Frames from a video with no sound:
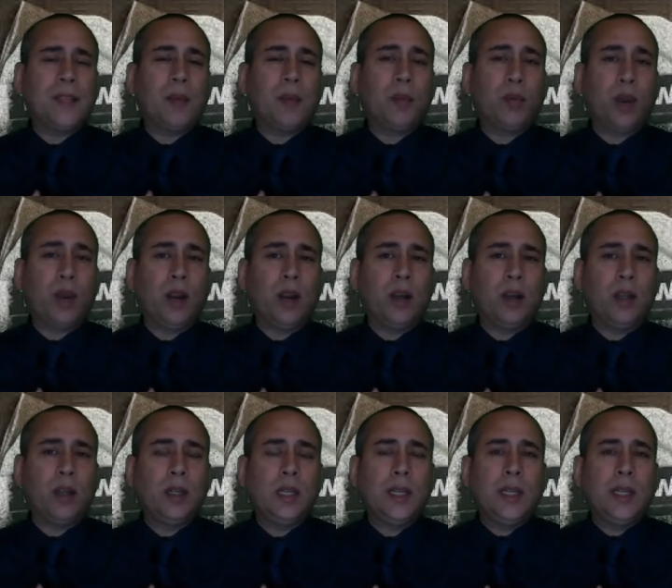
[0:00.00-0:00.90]
and prayer
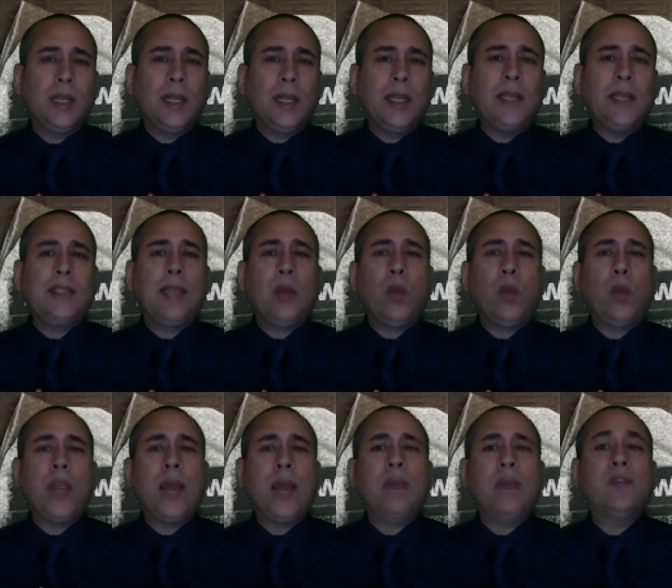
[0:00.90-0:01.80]
is that
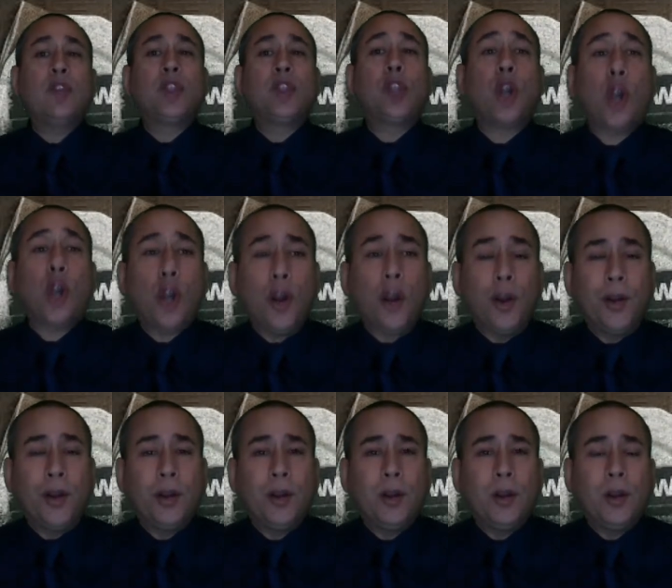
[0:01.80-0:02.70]
we have turned